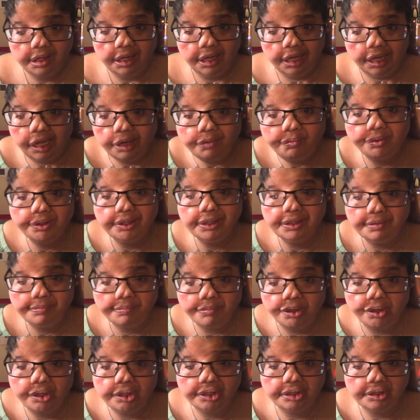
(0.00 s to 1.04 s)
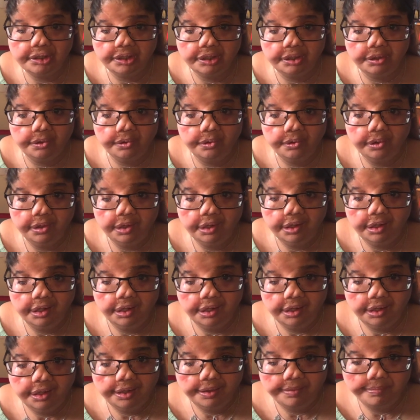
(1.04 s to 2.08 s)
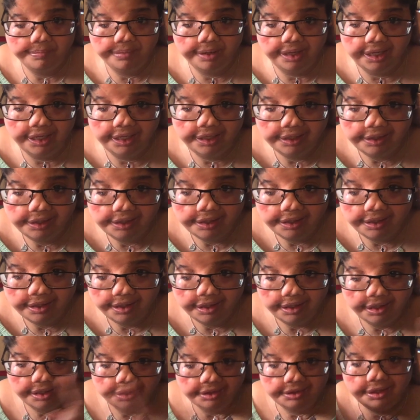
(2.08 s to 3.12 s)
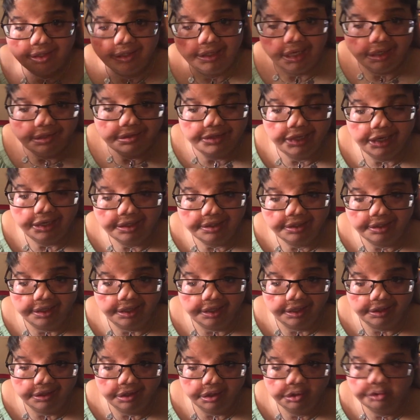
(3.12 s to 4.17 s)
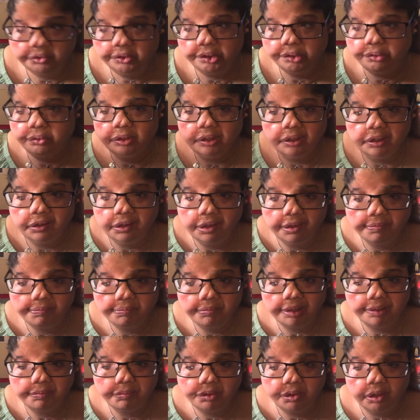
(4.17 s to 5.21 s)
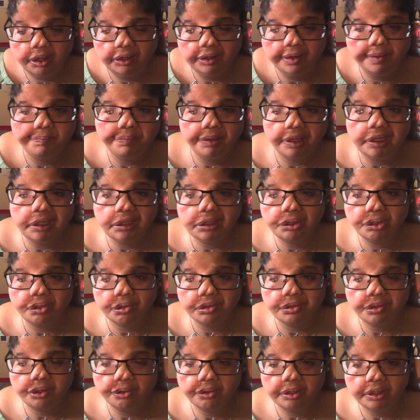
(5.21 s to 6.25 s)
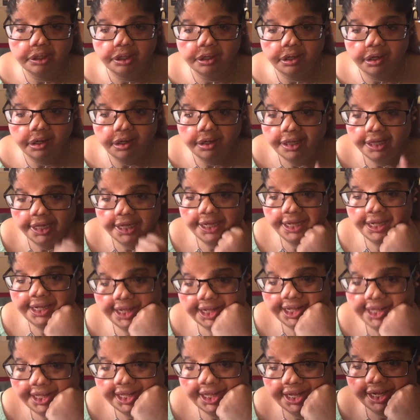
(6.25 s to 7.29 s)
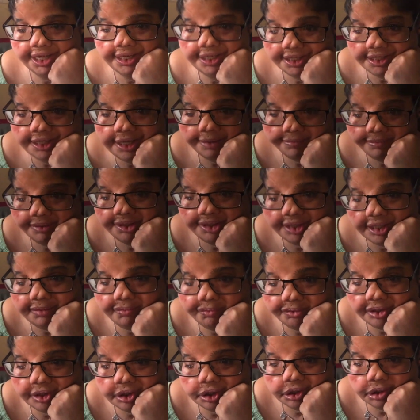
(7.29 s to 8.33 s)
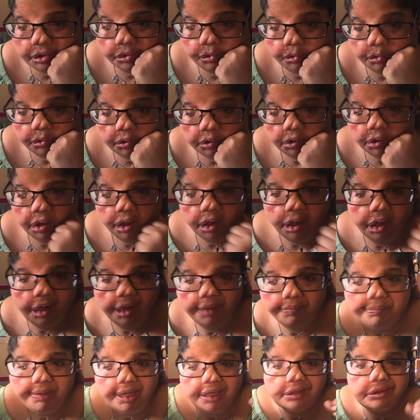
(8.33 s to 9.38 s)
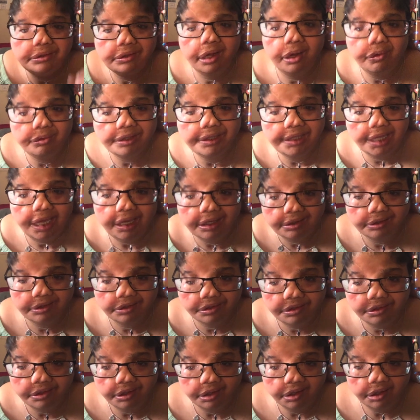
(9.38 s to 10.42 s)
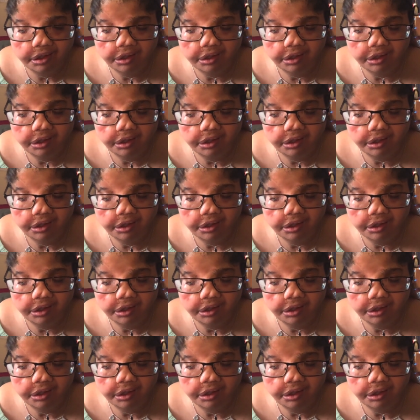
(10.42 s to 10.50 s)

I wouldn't murder you, but the next second, literally, maybe like a page or so later, I think I'm in love with you. Makes no sense.